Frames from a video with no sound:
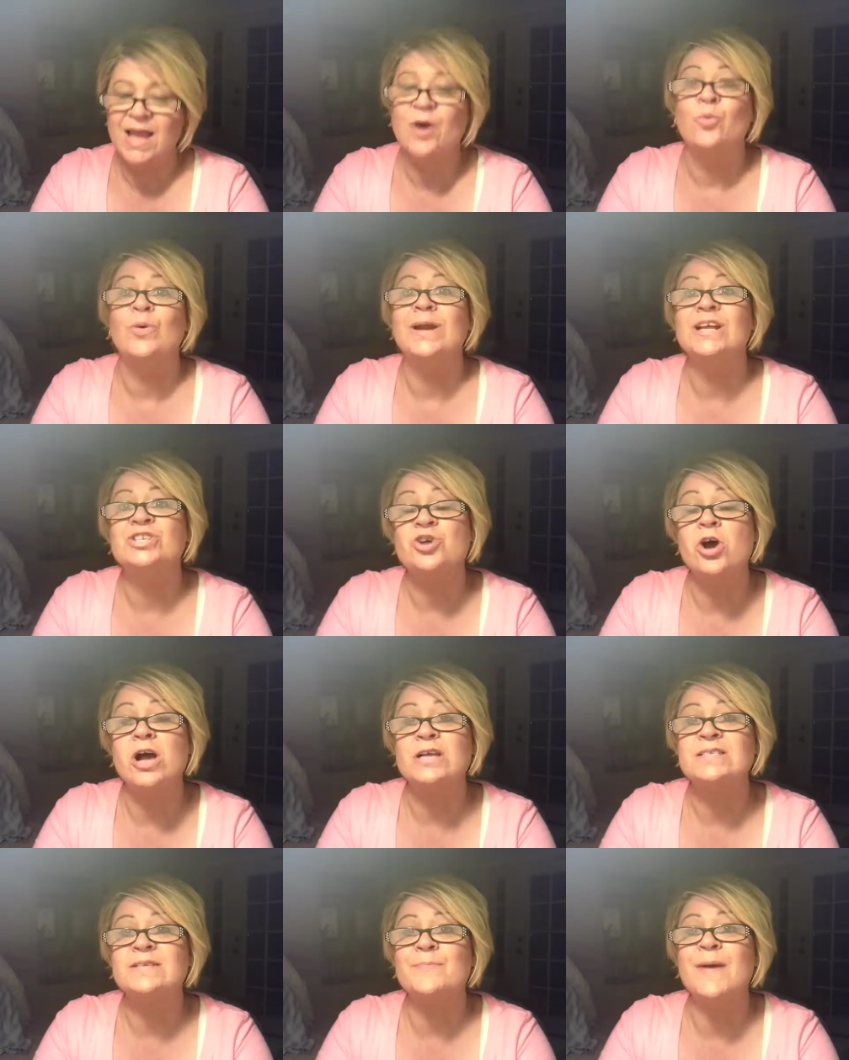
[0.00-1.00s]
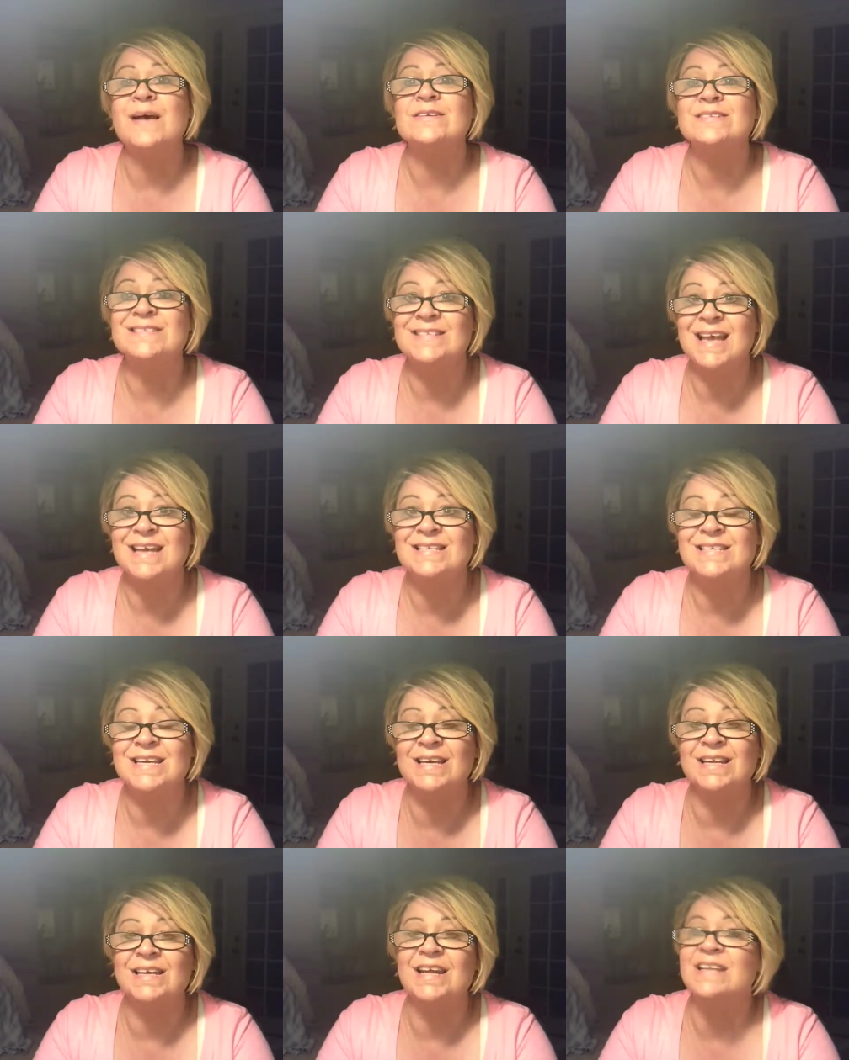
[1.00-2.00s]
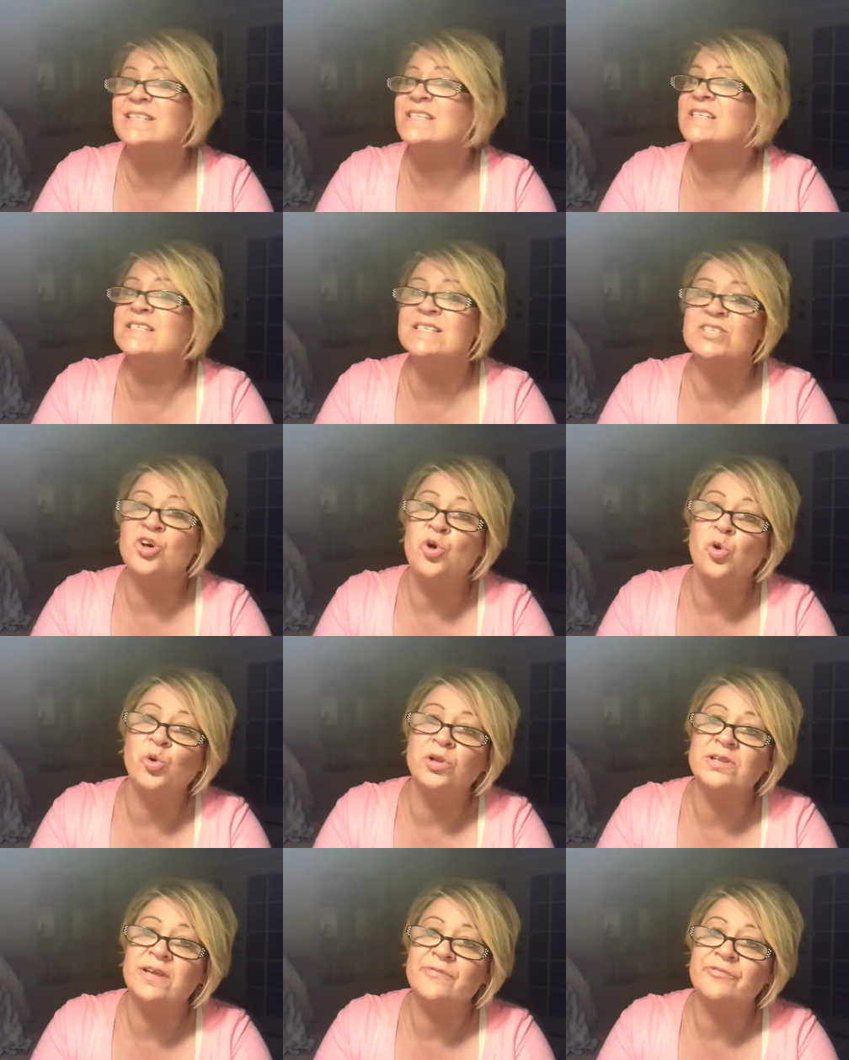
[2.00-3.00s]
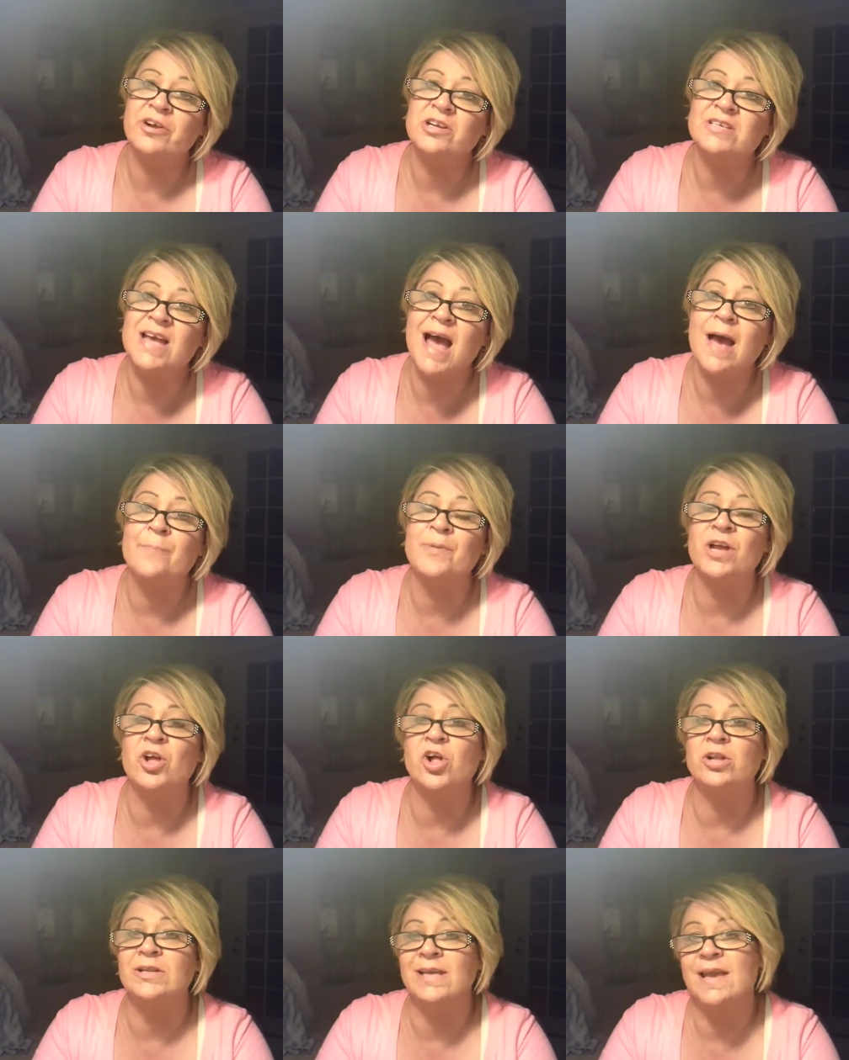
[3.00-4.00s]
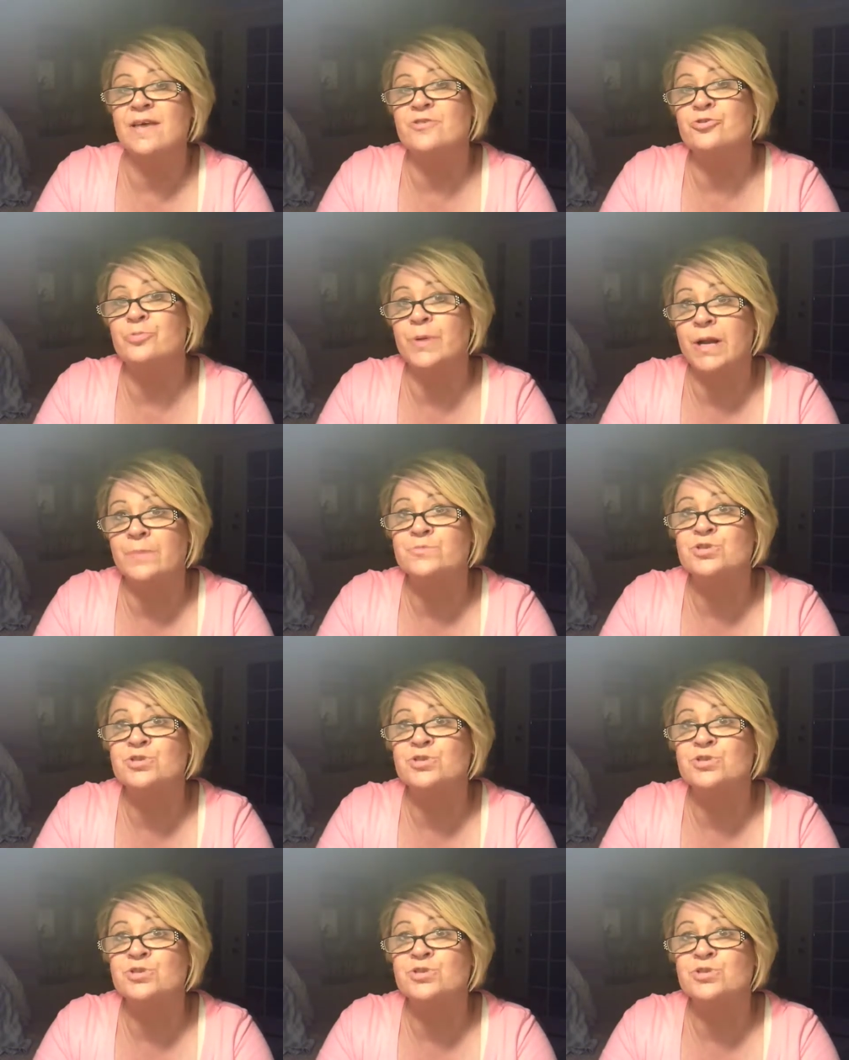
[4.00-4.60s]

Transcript: When it talks about Satan, and this is a whole different topic altogether, but I'm